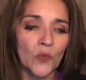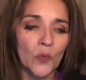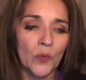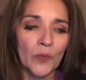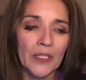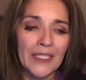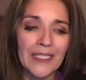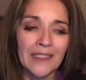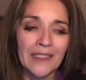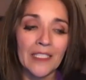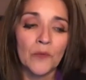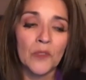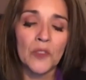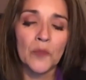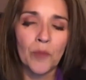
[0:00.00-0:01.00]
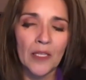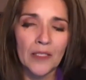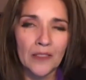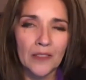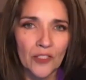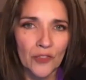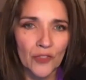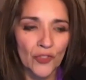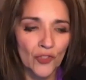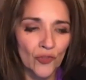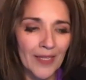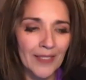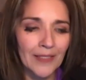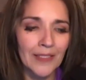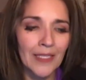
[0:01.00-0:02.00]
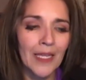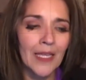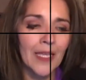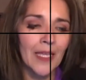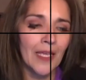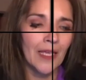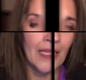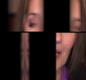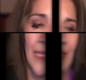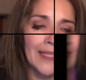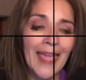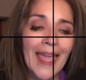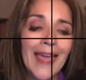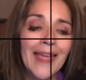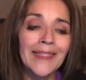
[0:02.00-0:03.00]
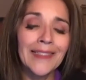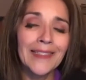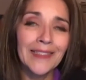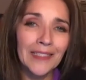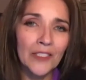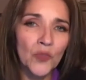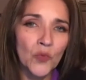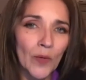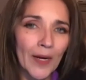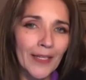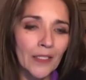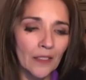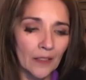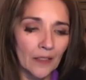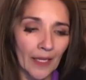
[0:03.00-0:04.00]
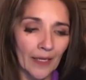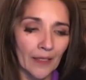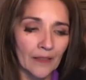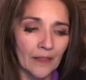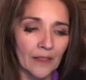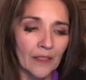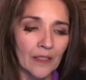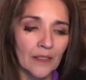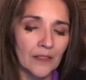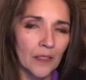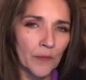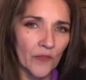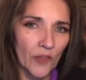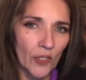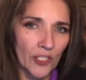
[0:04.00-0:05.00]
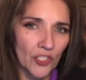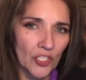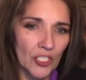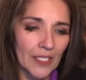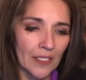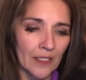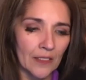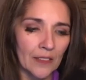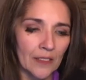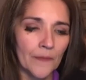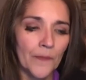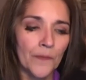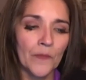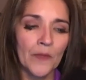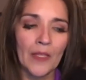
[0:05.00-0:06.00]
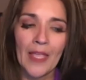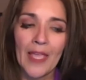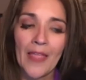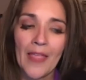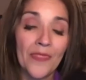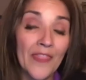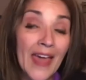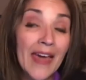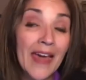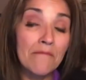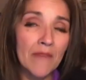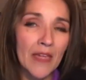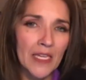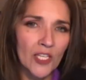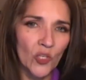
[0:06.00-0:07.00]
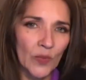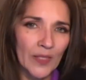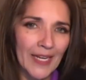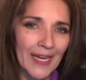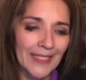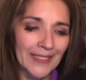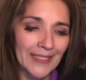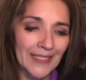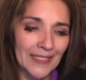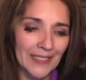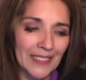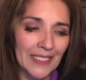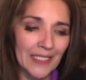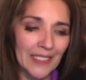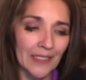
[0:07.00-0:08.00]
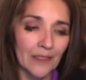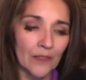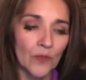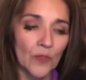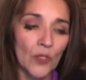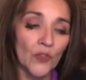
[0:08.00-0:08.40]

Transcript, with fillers: we release in response to stress can dysregulate some of our genes and that may create disease.